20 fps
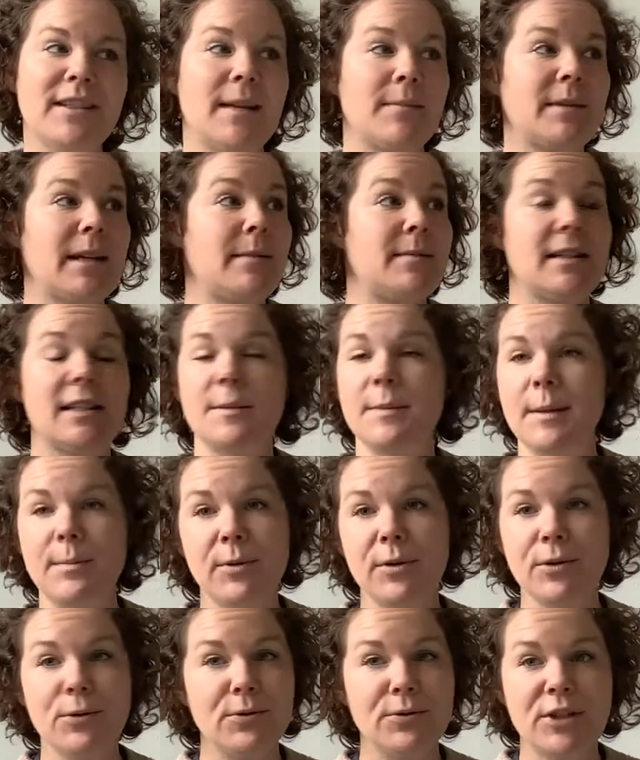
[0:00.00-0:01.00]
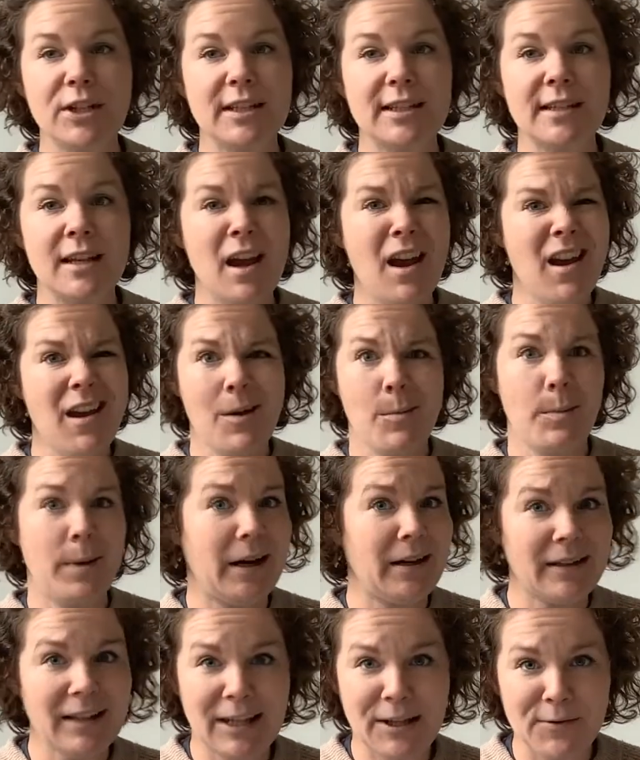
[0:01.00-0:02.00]
Sometimes it's people who just
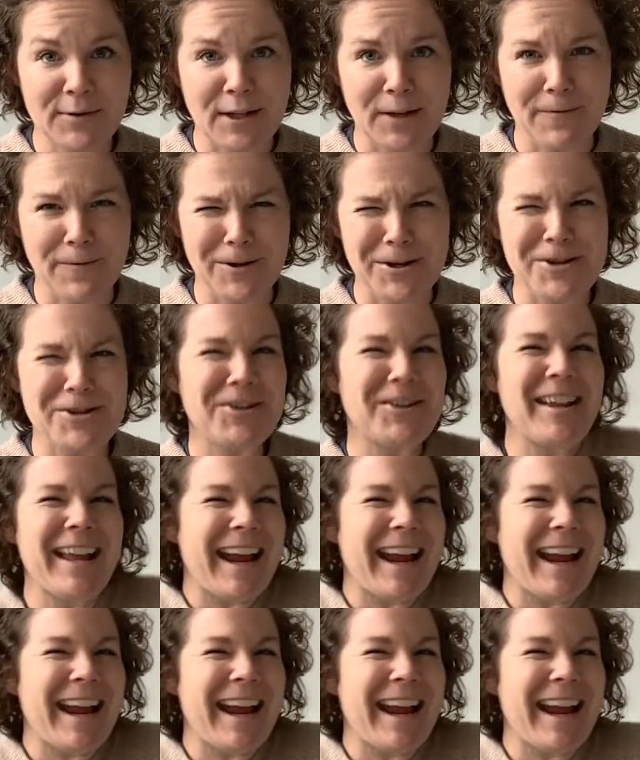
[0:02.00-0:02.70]
barely use their furniture.